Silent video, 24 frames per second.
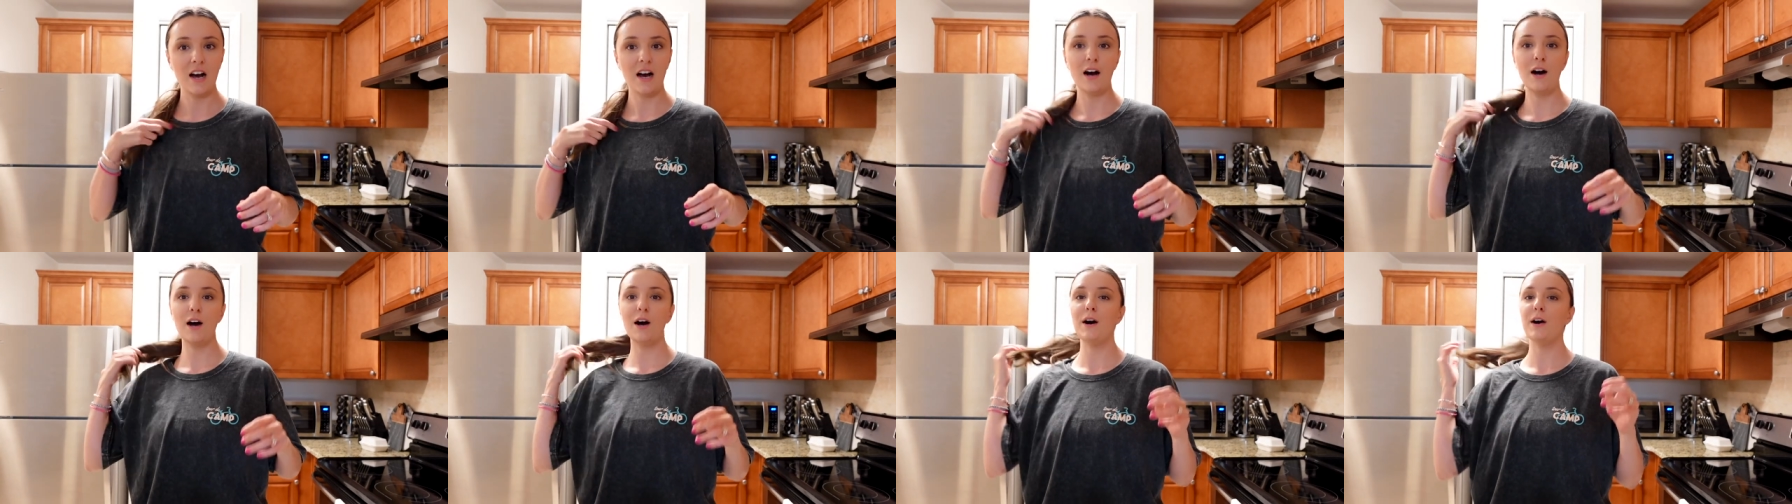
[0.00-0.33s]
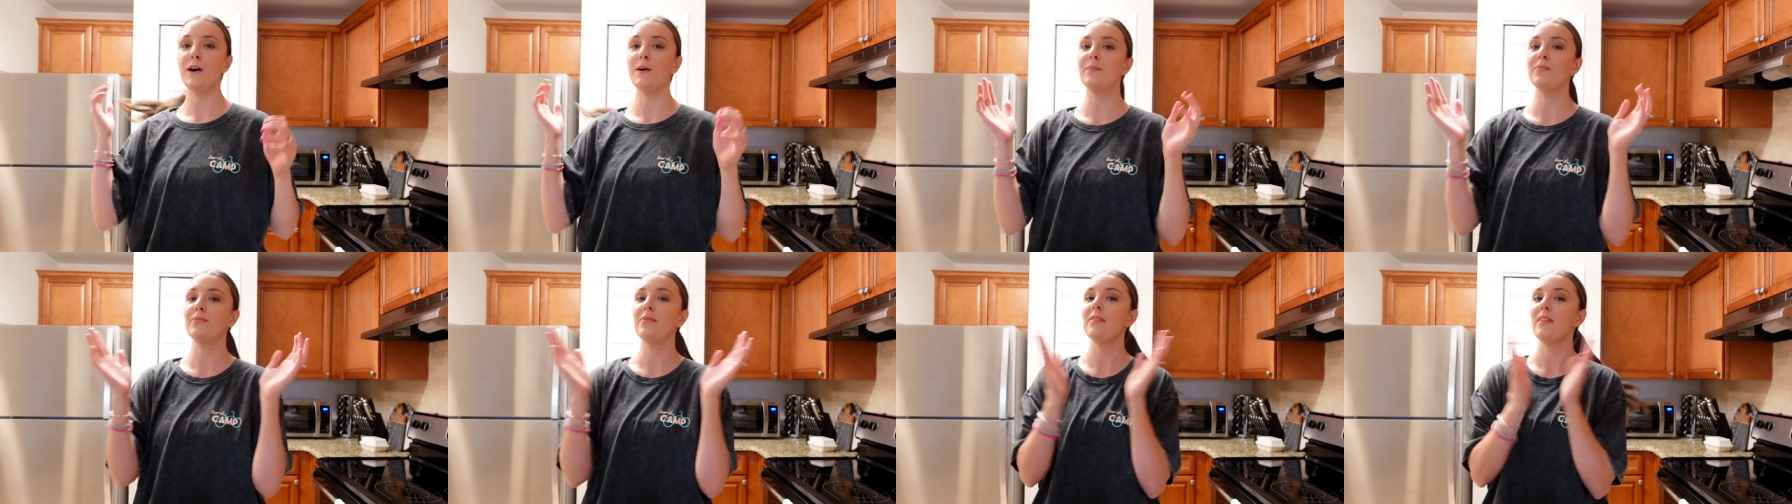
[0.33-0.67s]

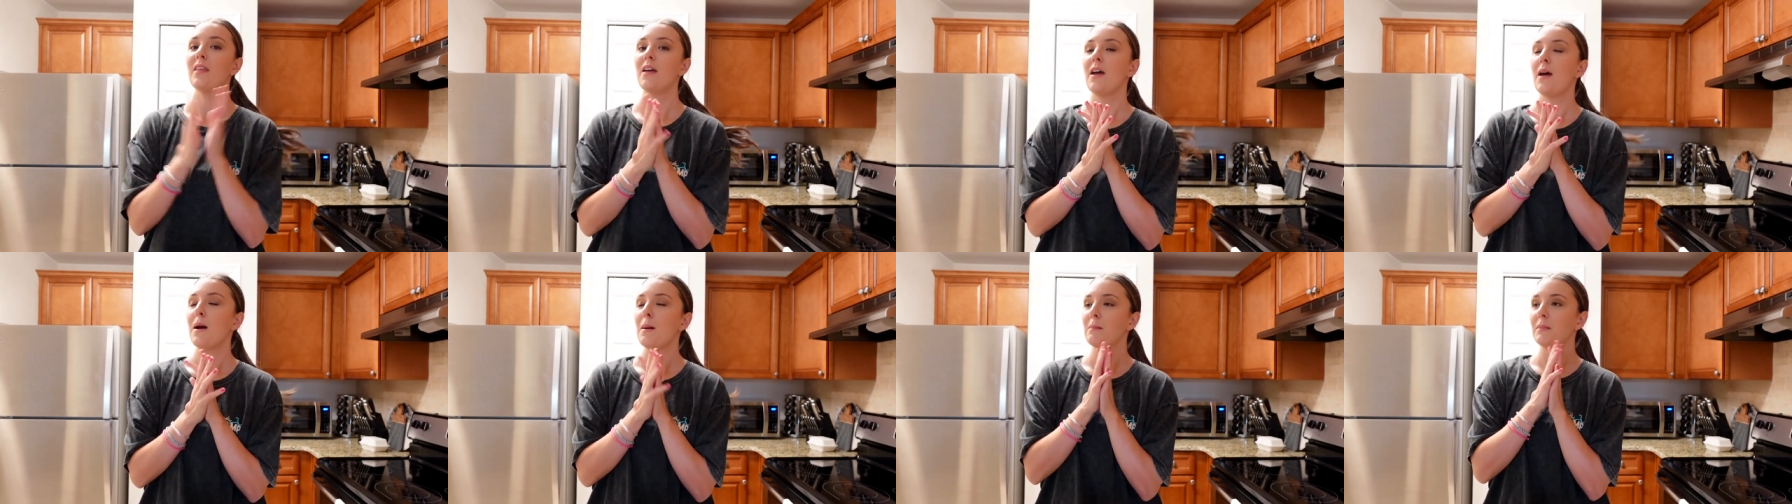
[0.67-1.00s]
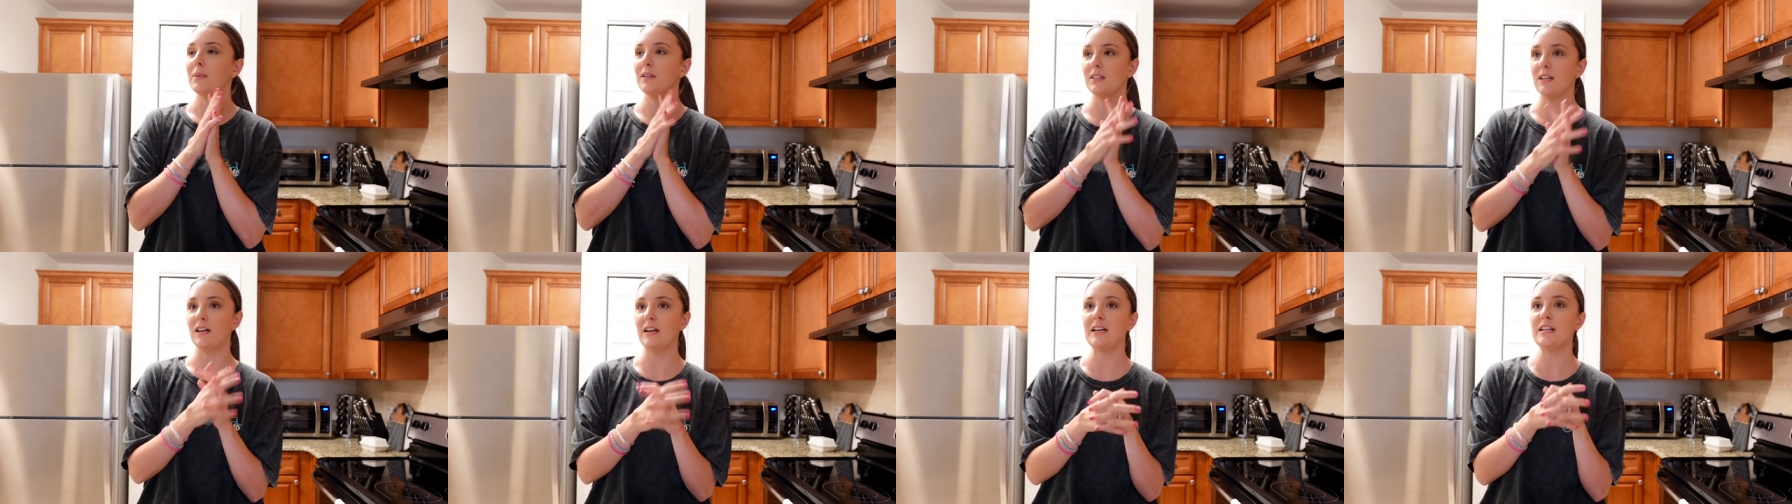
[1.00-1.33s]
Um,
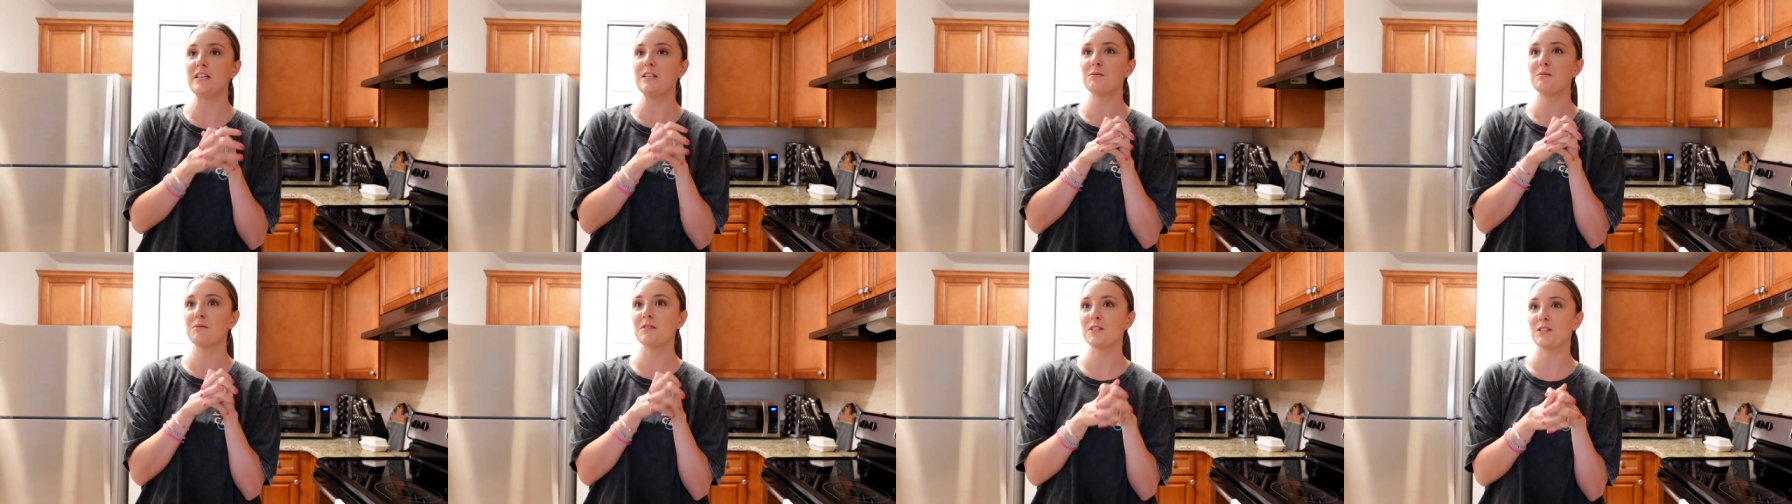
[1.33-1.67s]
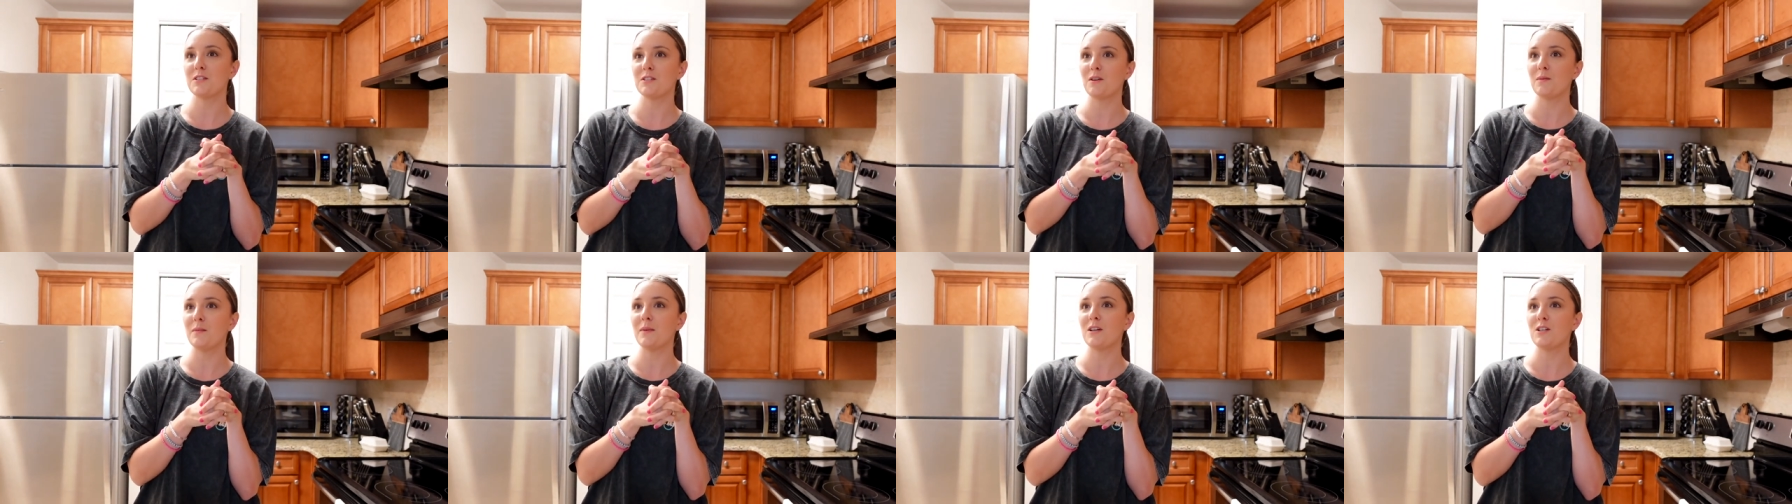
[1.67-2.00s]
Pilates was
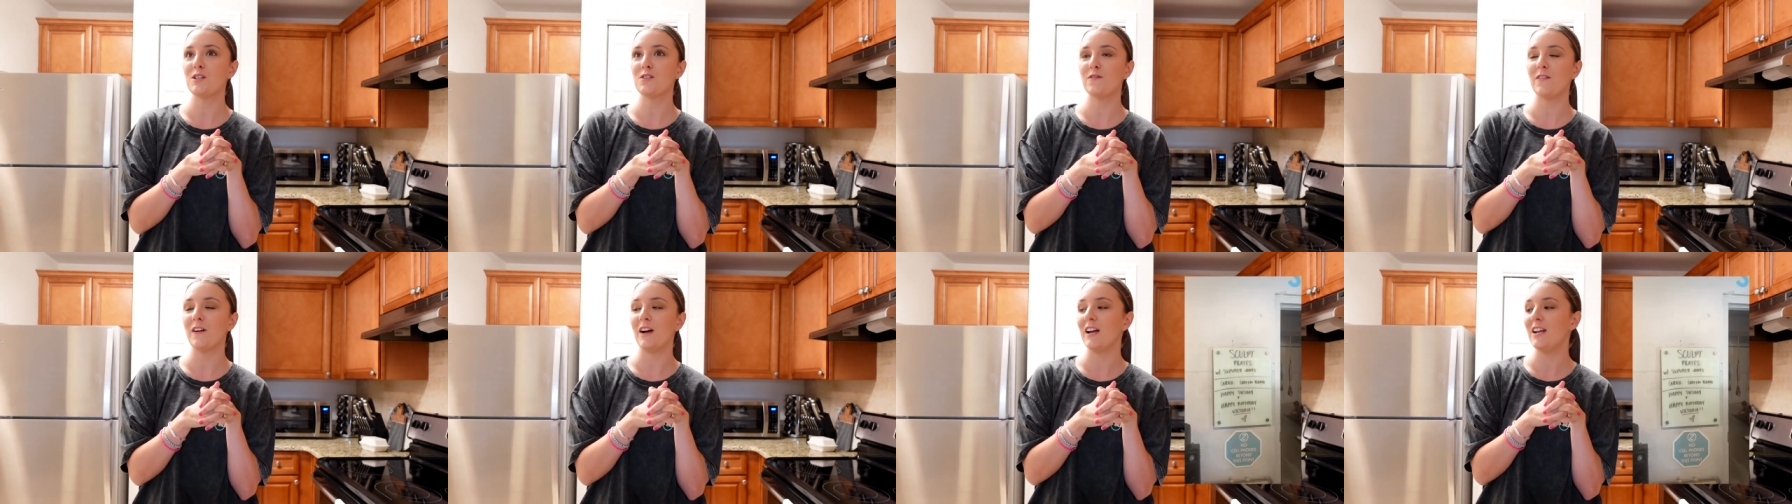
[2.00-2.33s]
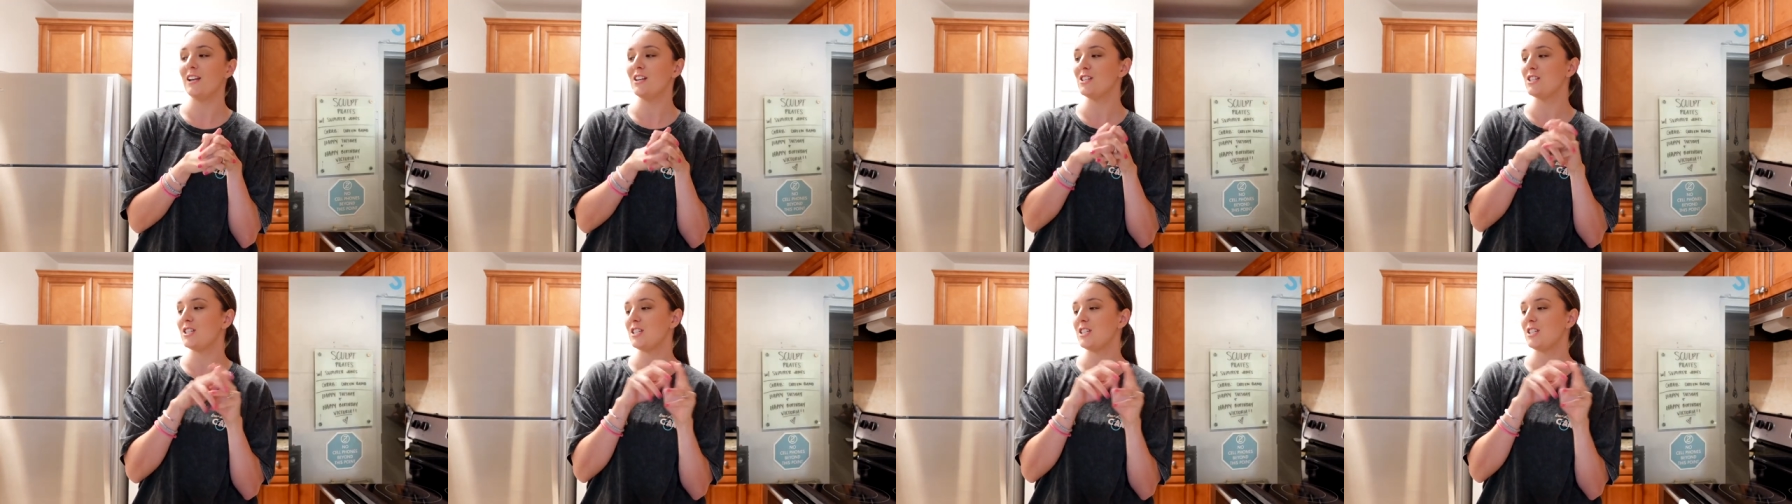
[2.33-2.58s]
so much fun.